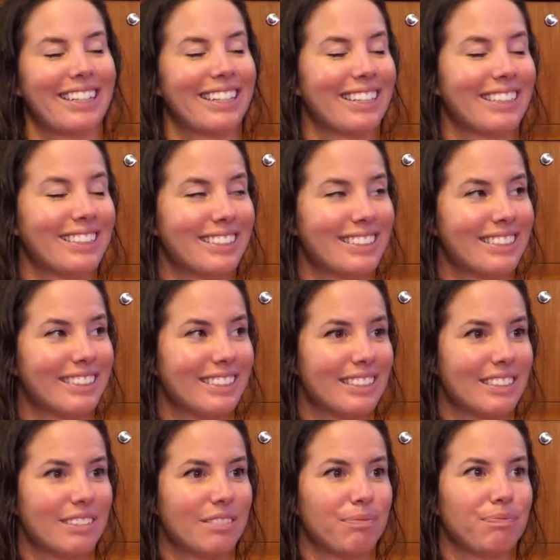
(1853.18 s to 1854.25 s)

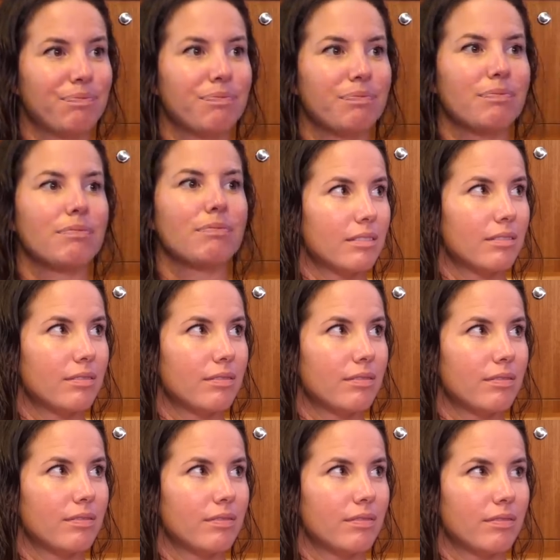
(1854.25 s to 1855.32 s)

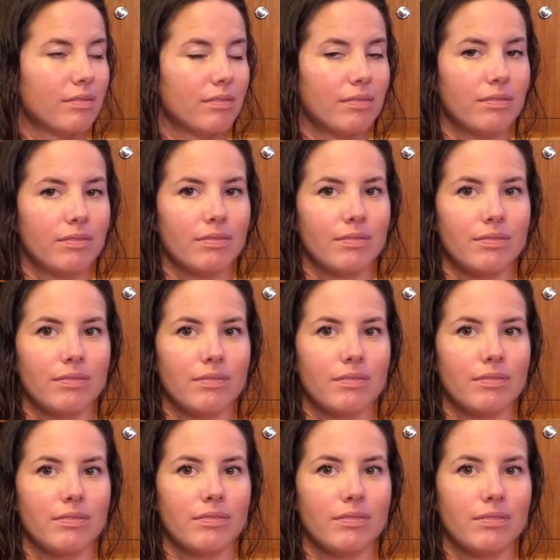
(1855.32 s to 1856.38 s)

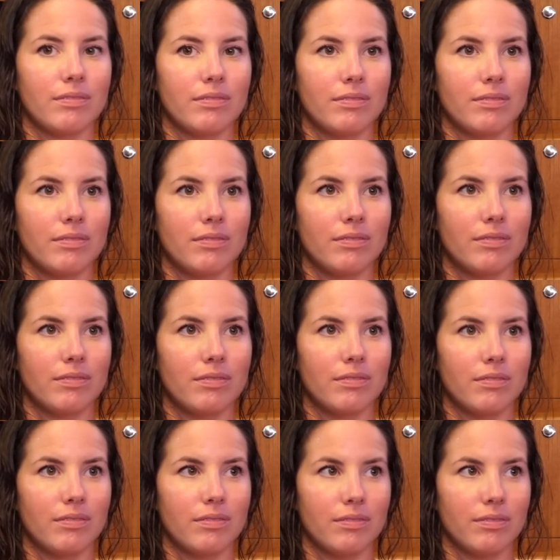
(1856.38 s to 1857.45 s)

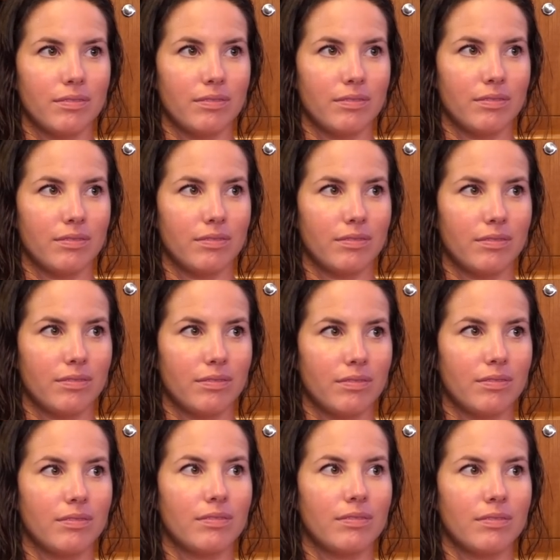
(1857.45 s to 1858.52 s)

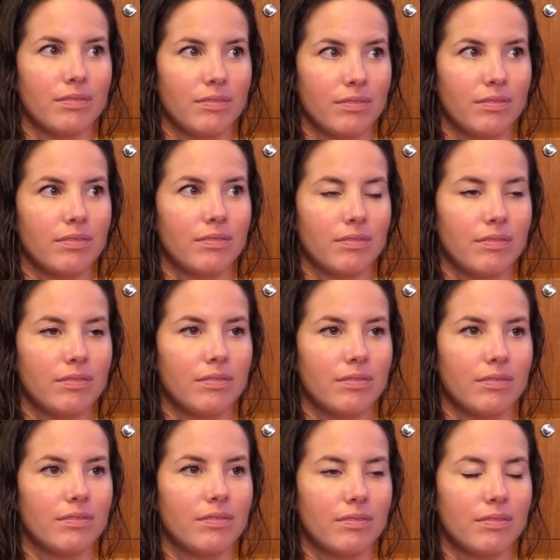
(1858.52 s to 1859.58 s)

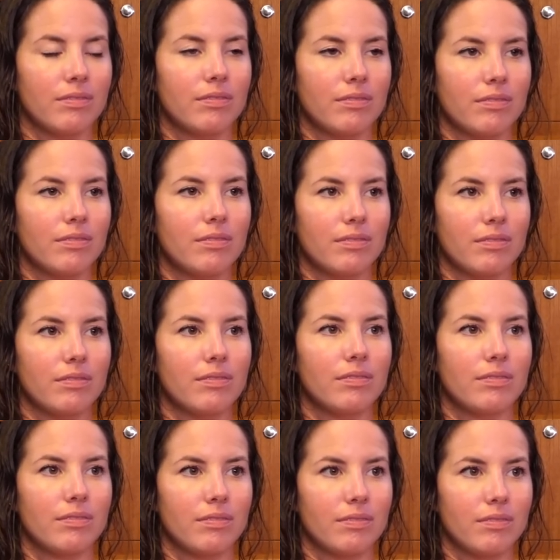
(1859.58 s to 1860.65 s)

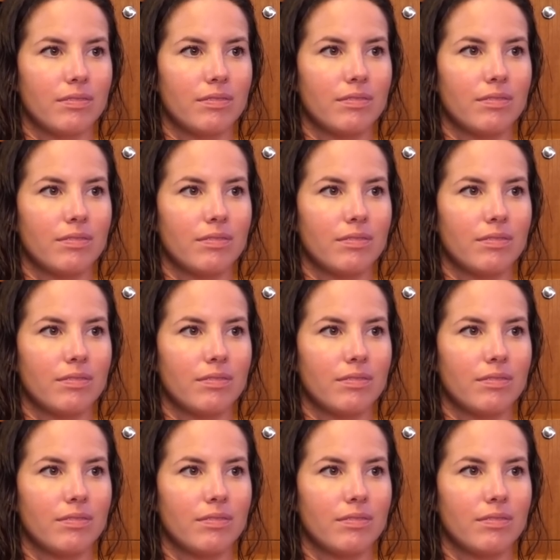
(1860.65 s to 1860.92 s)
No words are spoken by the person on screen.